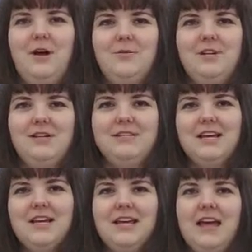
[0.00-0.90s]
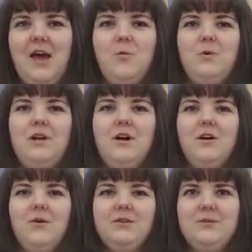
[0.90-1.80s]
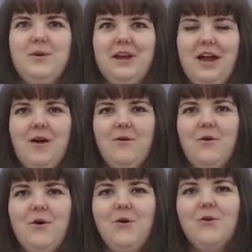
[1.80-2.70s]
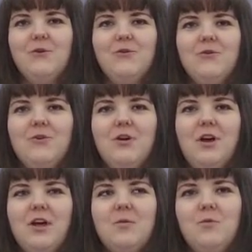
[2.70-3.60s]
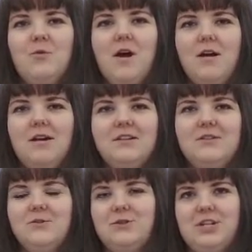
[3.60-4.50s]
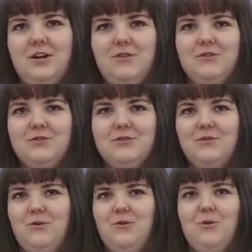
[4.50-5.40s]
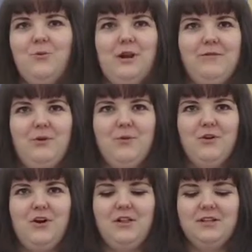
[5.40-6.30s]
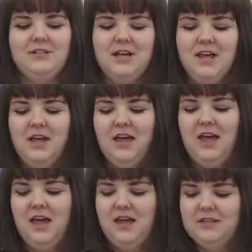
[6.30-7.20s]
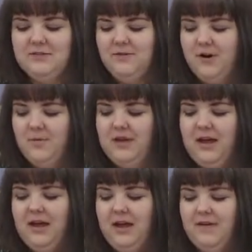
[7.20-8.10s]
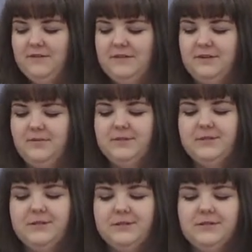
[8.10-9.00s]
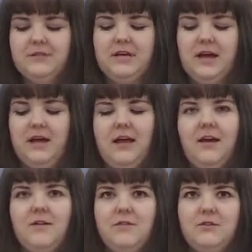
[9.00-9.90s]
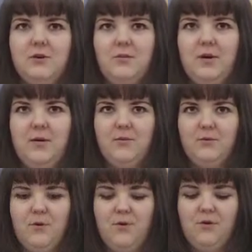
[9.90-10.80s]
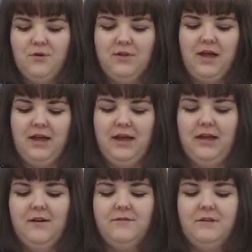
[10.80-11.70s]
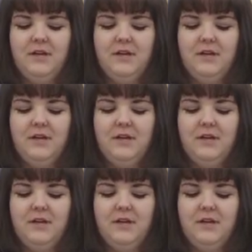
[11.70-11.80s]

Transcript: objects, and we are going to make our own maracas or shakers or whatever you want to call it. And in front of me I have some scissors, I have a toilet paper roll, I have